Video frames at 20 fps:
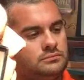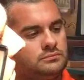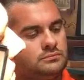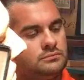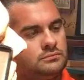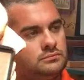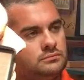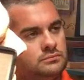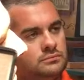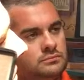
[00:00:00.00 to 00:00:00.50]

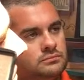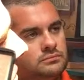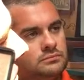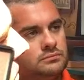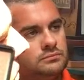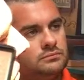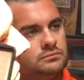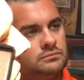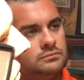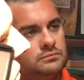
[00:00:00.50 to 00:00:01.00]

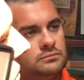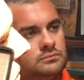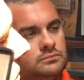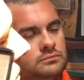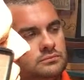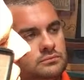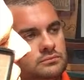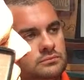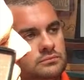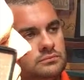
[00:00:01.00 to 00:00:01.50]

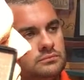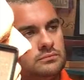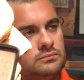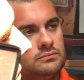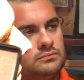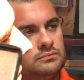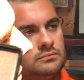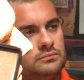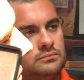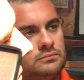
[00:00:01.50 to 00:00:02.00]

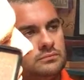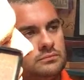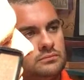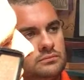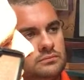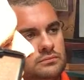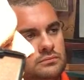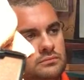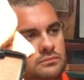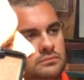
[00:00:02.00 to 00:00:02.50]

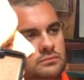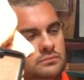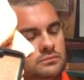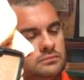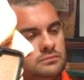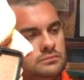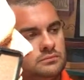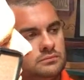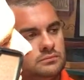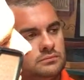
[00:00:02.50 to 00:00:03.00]

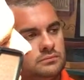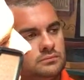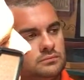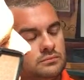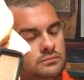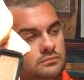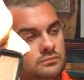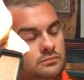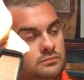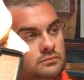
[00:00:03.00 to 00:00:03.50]

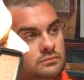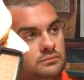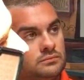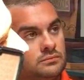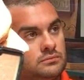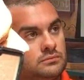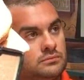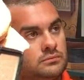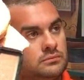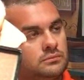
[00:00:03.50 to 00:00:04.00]

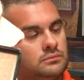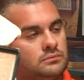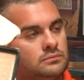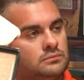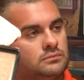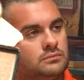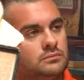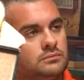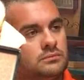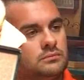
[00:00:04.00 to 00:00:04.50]

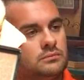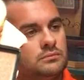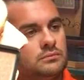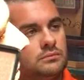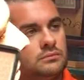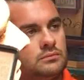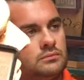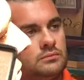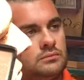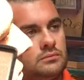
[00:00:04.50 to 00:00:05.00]

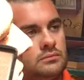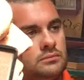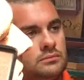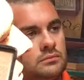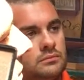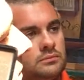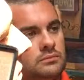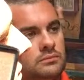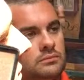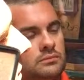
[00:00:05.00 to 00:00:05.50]

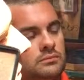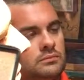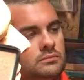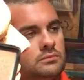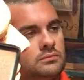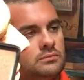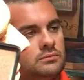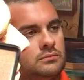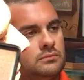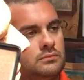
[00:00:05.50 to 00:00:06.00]

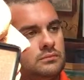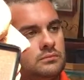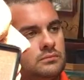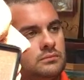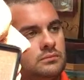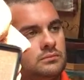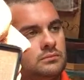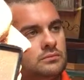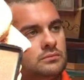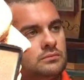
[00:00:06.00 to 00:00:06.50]

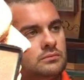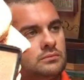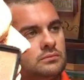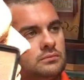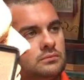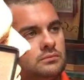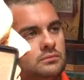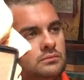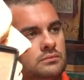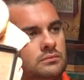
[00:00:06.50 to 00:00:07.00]

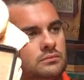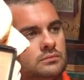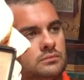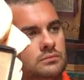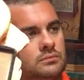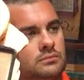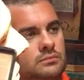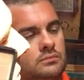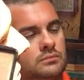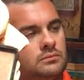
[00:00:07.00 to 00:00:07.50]

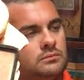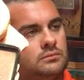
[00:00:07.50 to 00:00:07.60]
(not speaking)